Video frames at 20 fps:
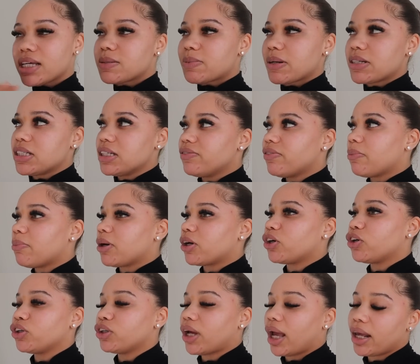Especially from a
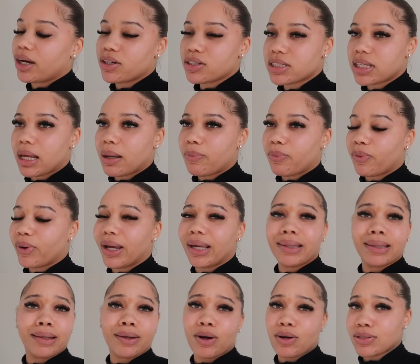creator standpoint
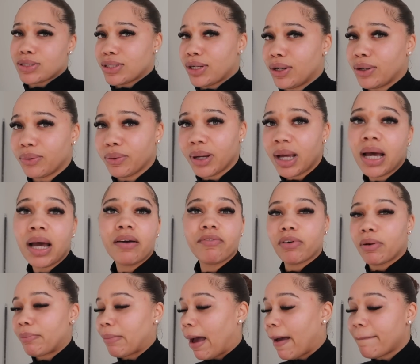and then also
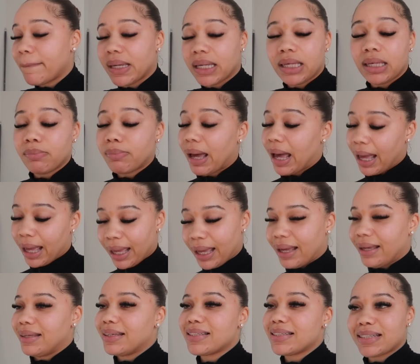from my picky
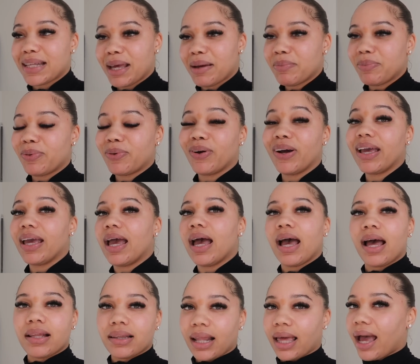behind standpoint.
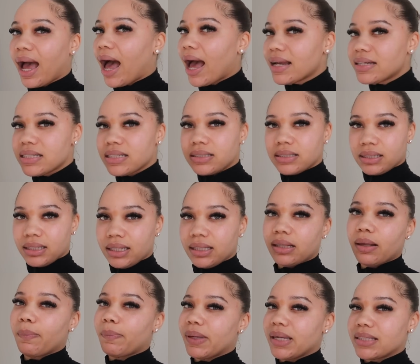Like I just need
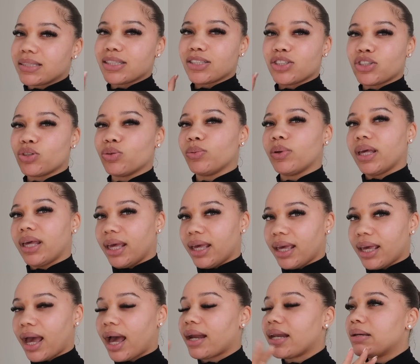the pieces to
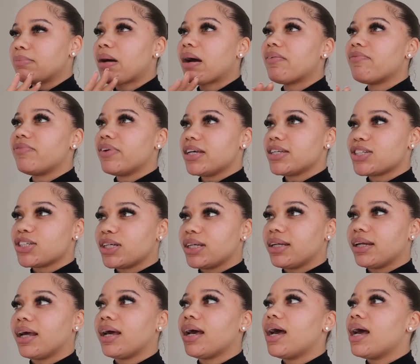hit. I need my
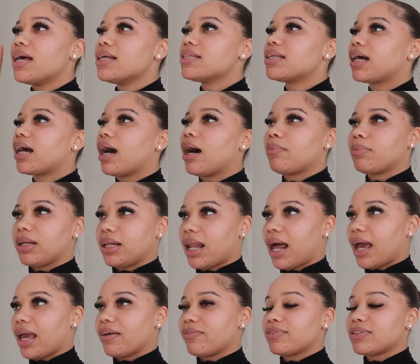vision to come to
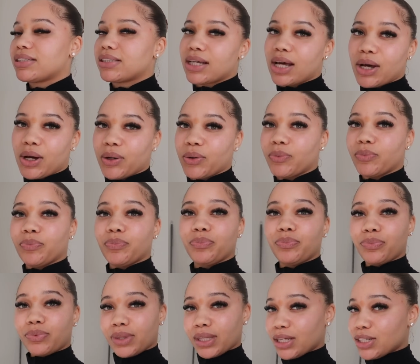life. So
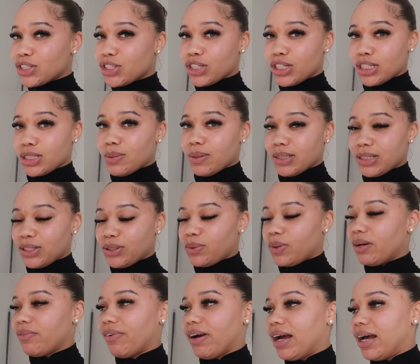she just wasn't
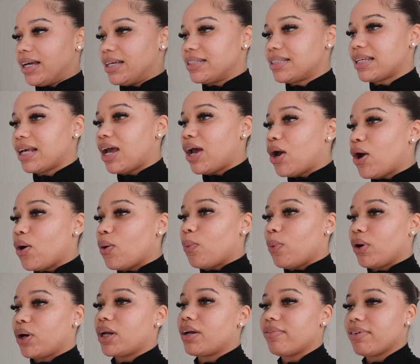doing it for us
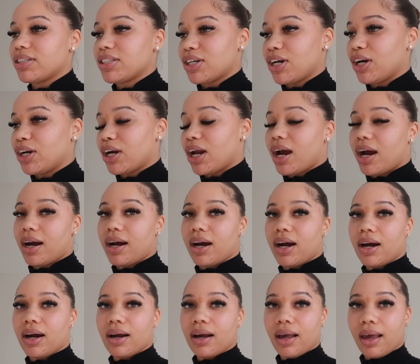we're gonna return
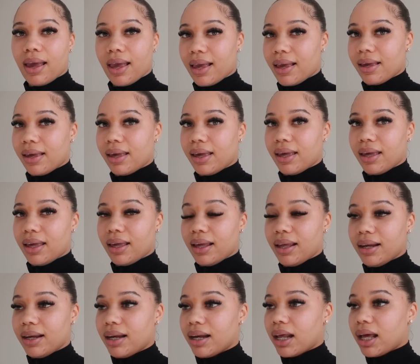her
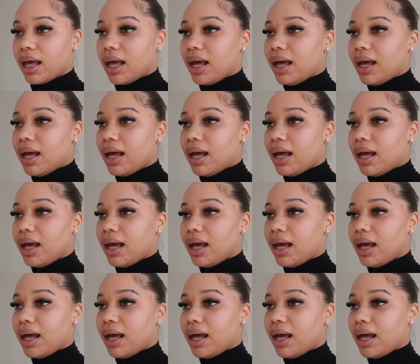and